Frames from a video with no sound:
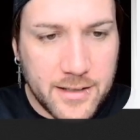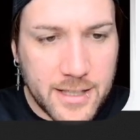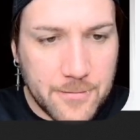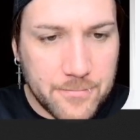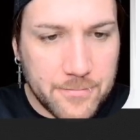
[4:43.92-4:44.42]

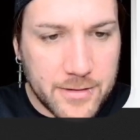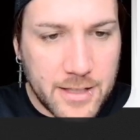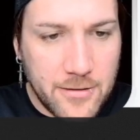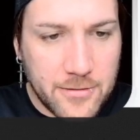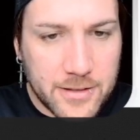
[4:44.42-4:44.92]
Yep,
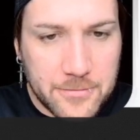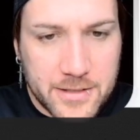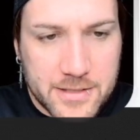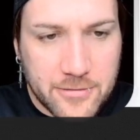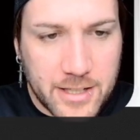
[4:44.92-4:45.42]
no, don't want
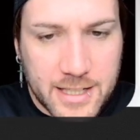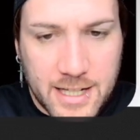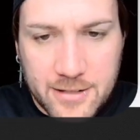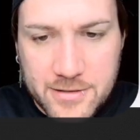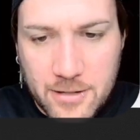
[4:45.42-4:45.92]
to use a credit
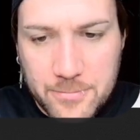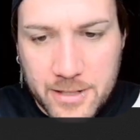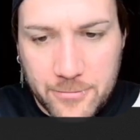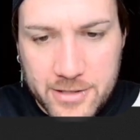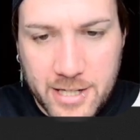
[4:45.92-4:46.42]
card. I was hoping I wouldn't